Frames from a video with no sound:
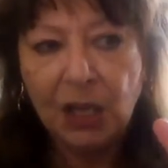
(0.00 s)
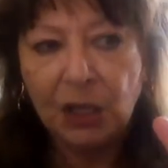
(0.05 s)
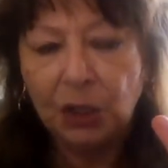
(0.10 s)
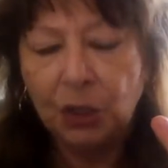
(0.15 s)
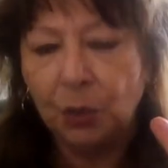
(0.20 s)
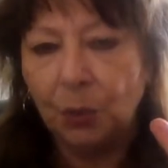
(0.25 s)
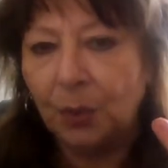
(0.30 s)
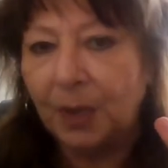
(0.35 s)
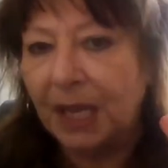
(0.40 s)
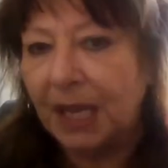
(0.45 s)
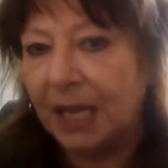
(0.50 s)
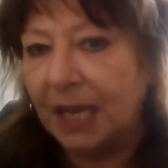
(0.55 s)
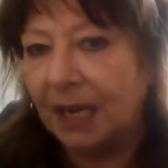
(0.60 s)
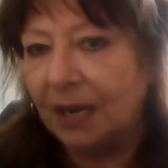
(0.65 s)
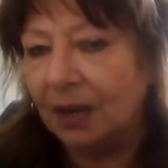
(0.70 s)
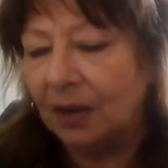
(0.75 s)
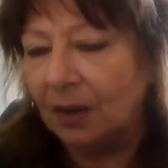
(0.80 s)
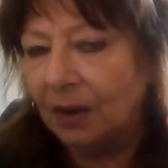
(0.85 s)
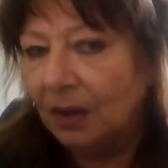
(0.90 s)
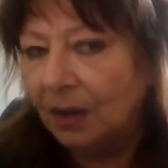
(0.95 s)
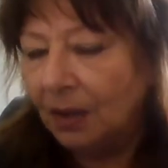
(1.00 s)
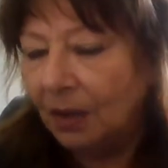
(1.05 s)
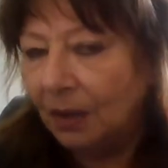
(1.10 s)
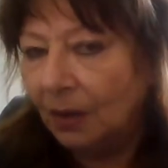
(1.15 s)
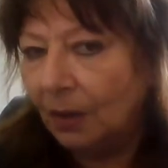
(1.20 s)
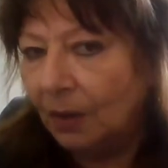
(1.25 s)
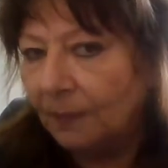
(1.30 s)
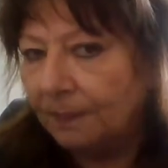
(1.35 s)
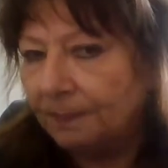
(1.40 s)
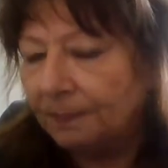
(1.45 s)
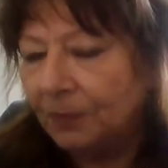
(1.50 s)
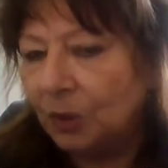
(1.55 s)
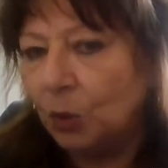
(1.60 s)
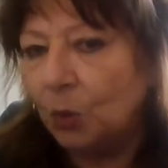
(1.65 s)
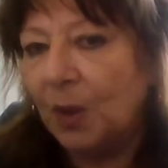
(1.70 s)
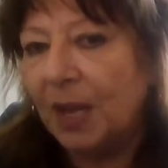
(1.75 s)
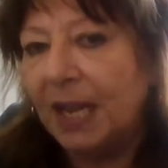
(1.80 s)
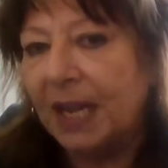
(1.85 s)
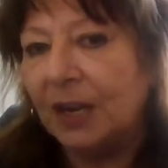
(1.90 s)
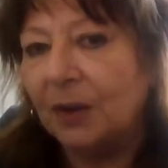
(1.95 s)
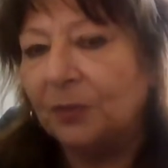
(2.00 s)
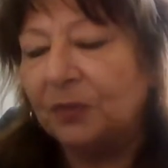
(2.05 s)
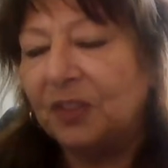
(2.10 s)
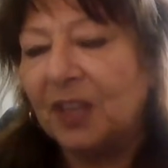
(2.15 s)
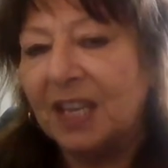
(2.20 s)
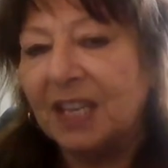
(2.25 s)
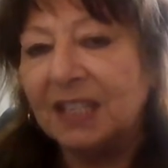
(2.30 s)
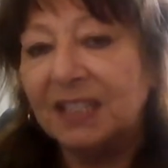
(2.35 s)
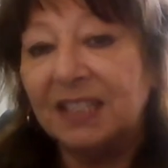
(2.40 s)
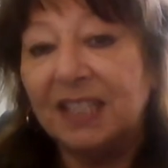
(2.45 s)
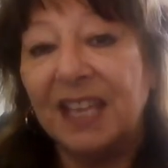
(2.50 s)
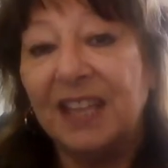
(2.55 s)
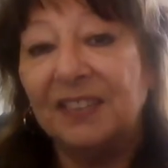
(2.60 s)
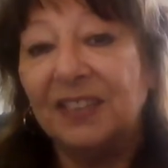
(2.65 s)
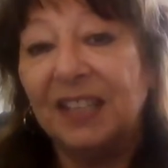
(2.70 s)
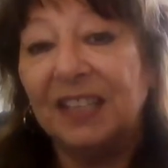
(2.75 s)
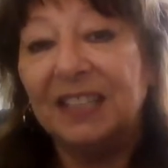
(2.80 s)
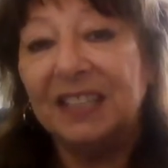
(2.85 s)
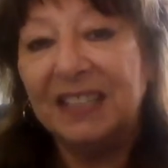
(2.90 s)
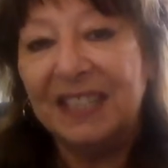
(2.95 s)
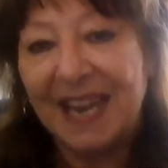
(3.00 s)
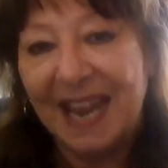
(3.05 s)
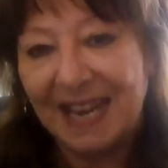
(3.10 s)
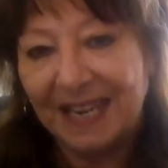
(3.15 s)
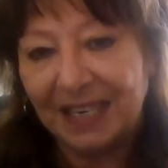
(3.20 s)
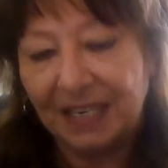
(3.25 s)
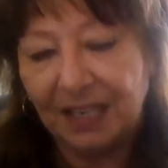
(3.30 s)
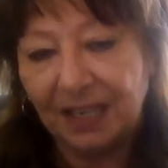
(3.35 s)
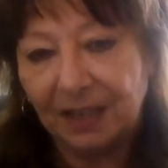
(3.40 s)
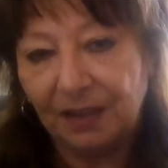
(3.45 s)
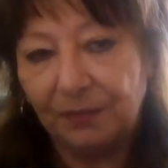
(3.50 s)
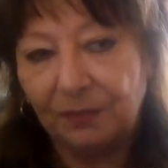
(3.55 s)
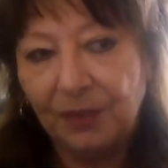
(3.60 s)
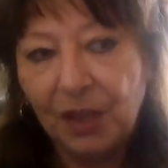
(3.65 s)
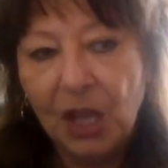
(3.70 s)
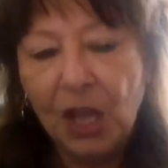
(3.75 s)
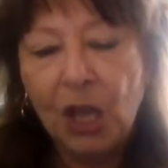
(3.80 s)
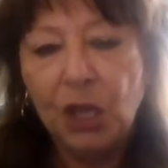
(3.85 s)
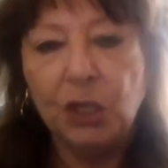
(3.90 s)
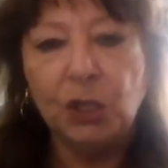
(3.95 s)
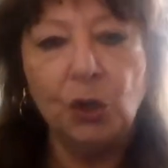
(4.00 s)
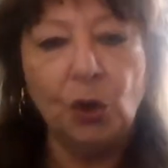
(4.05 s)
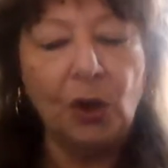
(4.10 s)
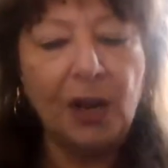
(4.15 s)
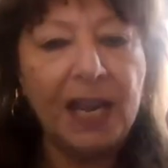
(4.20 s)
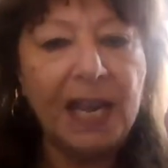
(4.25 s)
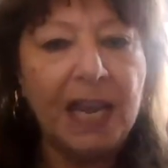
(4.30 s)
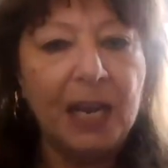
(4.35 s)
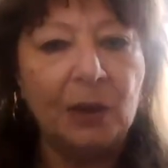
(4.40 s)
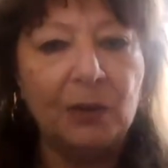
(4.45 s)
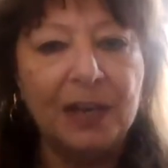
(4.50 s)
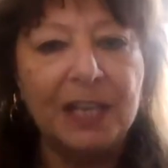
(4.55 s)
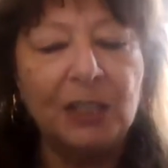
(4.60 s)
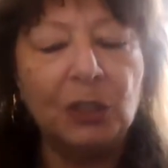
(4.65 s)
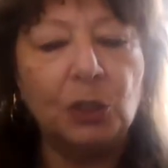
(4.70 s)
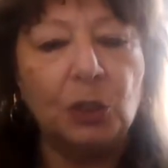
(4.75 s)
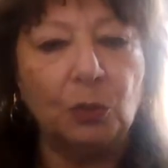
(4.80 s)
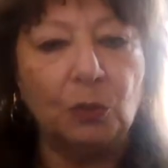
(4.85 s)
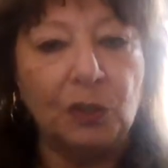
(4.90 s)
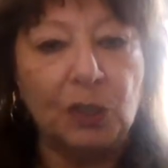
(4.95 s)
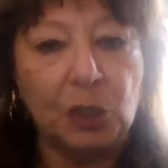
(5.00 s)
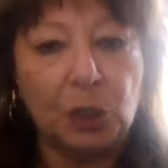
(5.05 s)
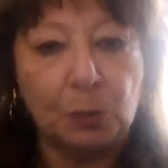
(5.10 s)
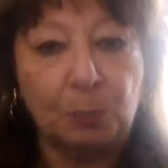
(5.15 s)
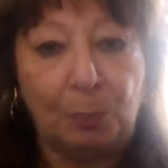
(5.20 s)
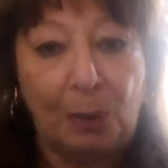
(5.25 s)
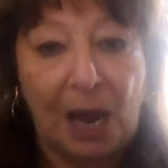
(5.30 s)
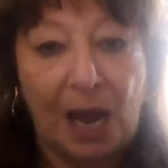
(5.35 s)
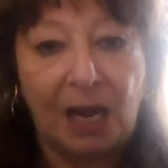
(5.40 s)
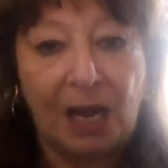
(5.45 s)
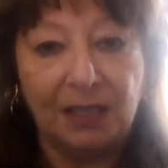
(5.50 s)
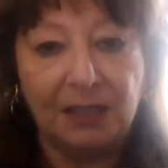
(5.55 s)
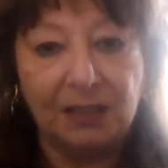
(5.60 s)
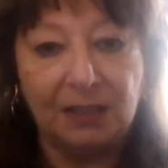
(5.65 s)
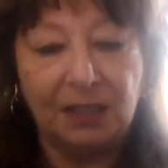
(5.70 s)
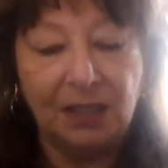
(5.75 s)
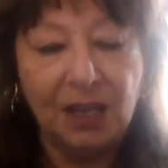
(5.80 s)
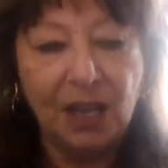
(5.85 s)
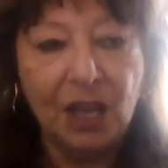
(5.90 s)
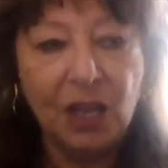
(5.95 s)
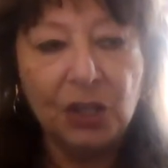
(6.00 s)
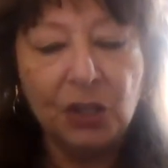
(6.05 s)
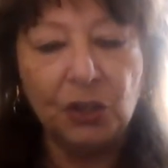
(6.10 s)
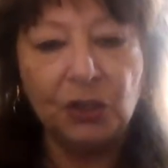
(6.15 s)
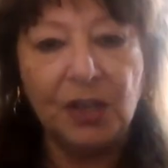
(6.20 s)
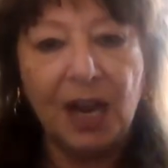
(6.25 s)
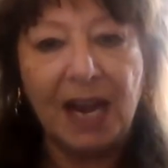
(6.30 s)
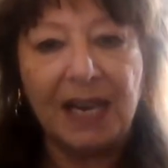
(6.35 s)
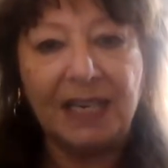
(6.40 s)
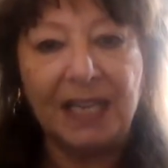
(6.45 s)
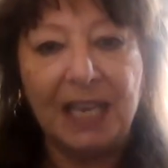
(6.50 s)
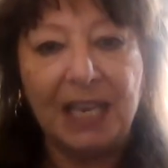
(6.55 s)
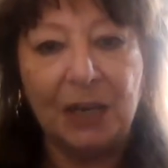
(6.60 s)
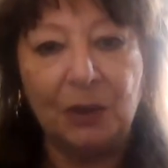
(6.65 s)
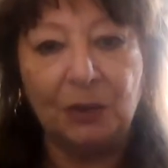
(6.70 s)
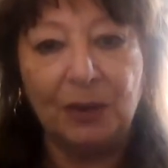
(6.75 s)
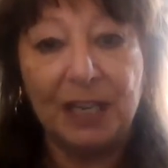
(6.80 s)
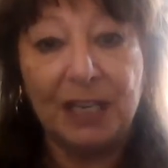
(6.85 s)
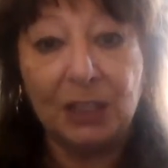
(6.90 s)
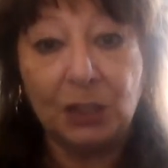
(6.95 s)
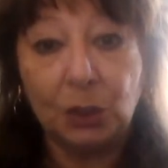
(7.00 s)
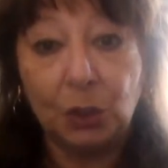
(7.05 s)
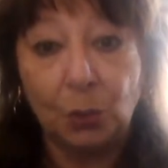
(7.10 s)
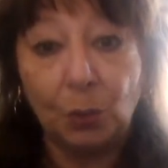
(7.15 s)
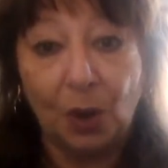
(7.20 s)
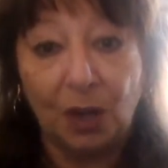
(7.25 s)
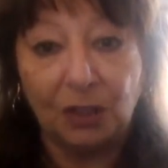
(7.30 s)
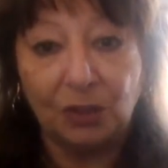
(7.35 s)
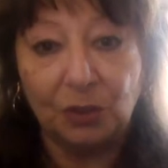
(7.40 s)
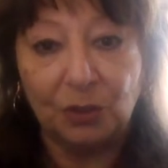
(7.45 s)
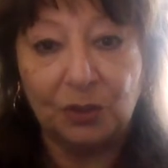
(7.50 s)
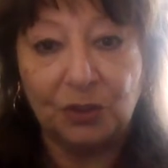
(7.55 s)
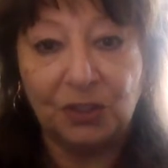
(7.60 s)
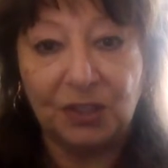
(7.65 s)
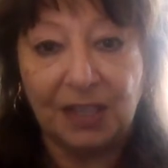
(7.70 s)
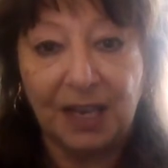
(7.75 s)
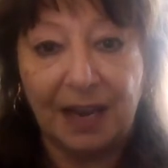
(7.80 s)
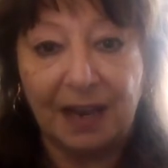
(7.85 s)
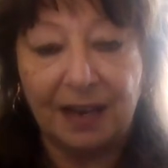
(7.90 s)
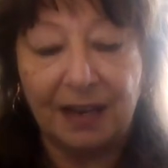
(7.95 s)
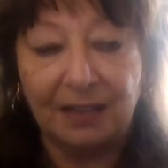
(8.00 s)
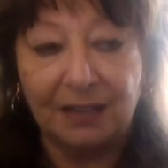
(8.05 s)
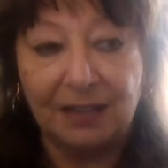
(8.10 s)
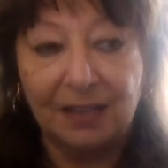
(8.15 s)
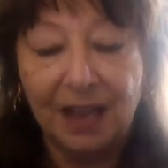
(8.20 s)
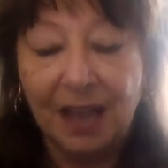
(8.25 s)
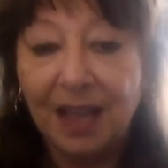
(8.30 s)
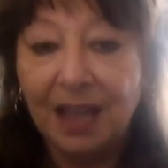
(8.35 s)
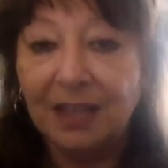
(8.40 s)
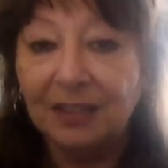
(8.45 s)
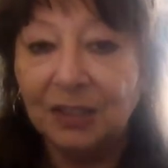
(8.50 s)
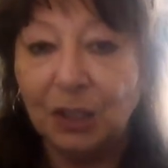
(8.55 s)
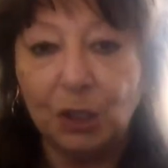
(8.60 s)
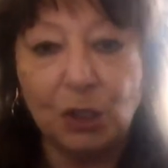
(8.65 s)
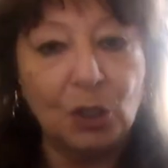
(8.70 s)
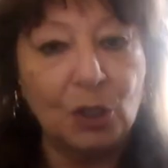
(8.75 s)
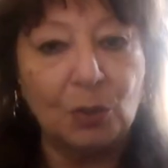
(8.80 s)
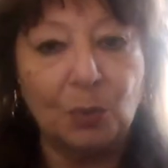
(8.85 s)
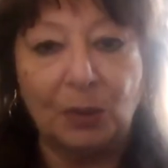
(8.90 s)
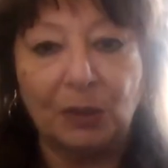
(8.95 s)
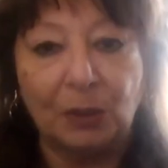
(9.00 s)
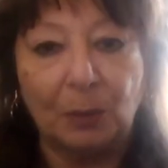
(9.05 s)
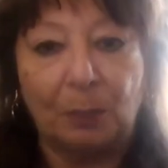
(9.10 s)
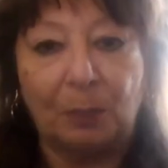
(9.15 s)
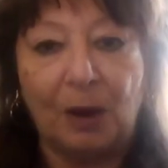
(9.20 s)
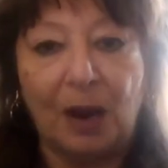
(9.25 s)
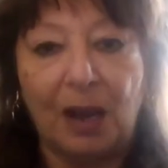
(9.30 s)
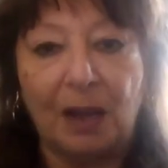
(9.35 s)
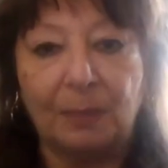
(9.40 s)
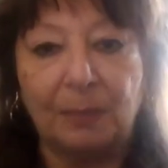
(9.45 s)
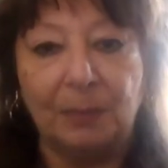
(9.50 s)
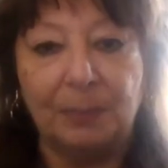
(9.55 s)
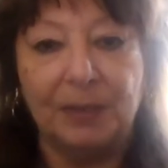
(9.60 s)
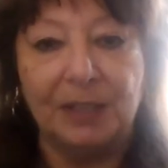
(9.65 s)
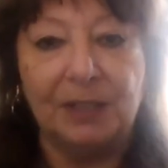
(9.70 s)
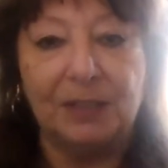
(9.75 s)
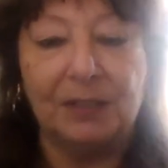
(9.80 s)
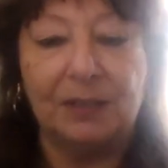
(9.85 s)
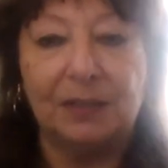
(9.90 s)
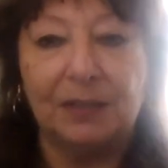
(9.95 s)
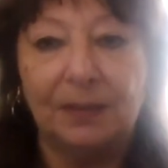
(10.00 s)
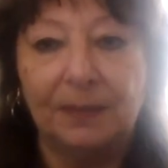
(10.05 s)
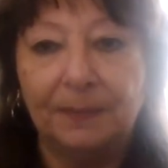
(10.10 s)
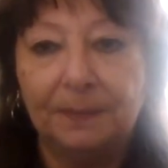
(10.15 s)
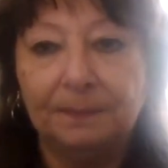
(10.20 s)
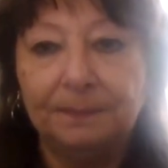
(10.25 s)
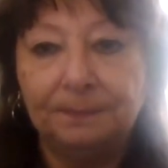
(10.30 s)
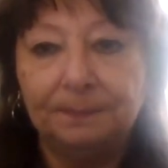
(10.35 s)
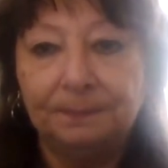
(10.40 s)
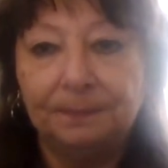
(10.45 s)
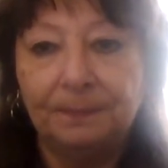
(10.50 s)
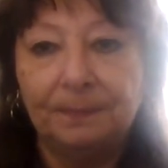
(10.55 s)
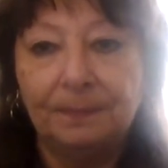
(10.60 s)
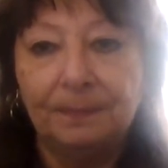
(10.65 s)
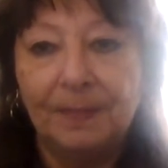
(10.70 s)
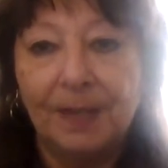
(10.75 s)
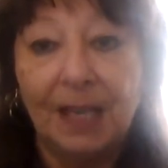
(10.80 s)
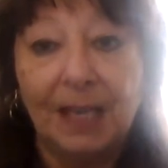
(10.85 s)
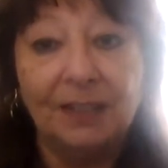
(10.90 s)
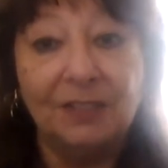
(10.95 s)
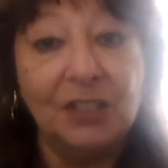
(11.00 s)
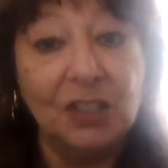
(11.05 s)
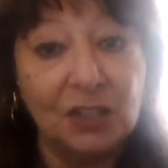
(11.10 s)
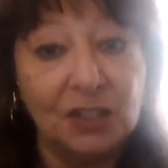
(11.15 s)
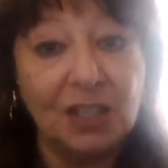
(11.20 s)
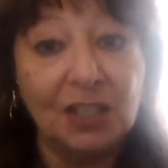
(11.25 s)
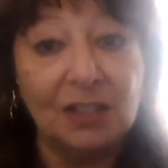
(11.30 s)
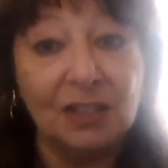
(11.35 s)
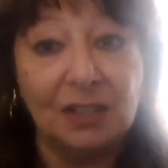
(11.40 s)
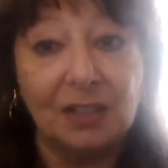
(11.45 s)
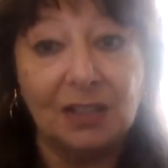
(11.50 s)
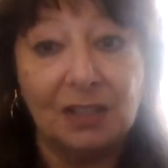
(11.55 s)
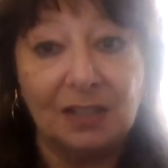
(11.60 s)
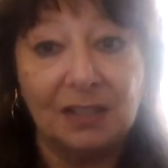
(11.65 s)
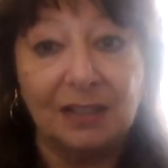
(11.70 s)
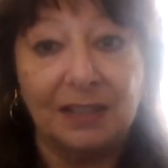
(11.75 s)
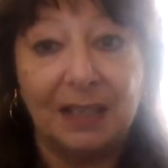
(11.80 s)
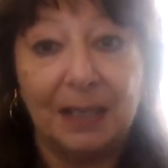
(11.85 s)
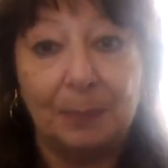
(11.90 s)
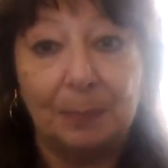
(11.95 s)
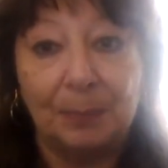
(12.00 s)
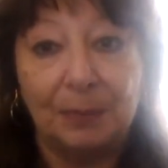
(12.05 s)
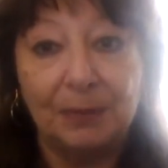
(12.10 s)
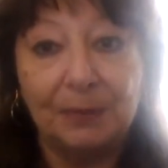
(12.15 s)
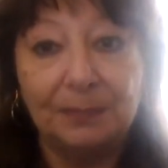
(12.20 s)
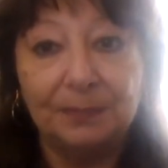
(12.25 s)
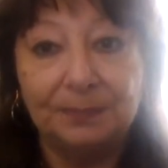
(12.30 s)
You hear you hear things in the negative. You're hearing to respond. You're not hearing to understand. This is what the problem is. And this is the sleep.